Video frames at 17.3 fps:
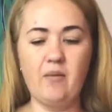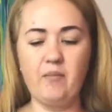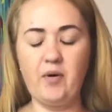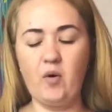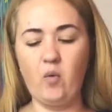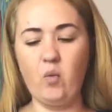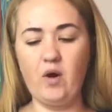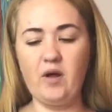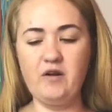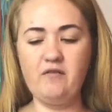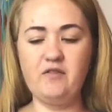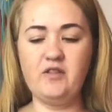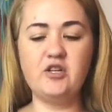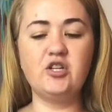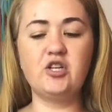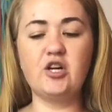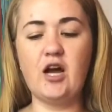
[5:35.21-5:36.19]
but one of
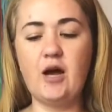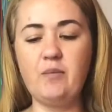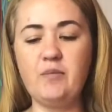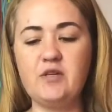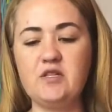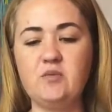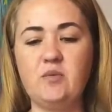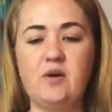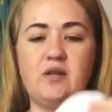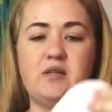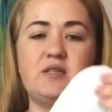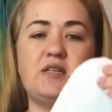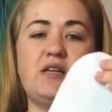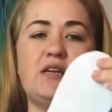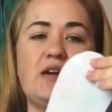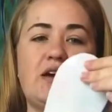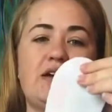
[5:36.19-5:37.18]
the sharpest ones
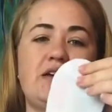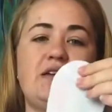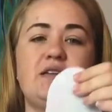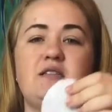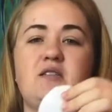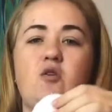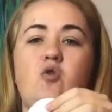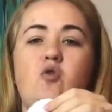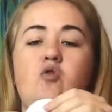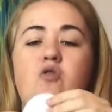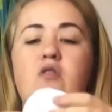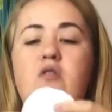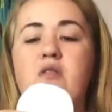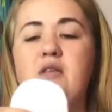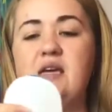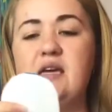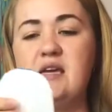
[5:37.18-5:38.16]
here is
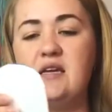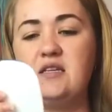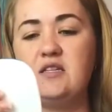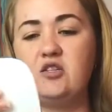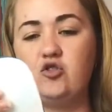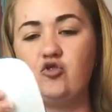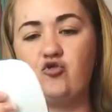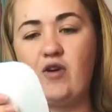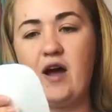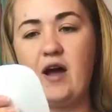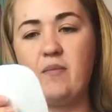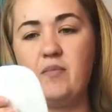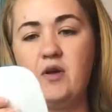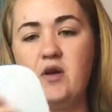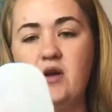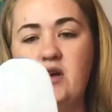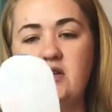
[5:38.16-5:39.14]
on the
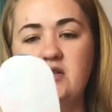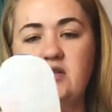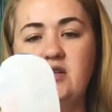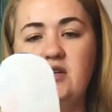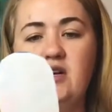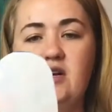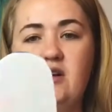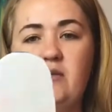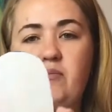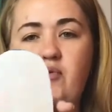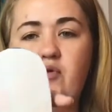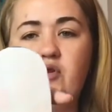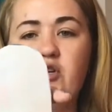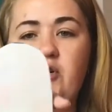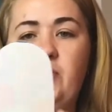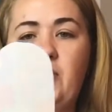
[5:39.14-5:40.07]
strap. So you're going to put your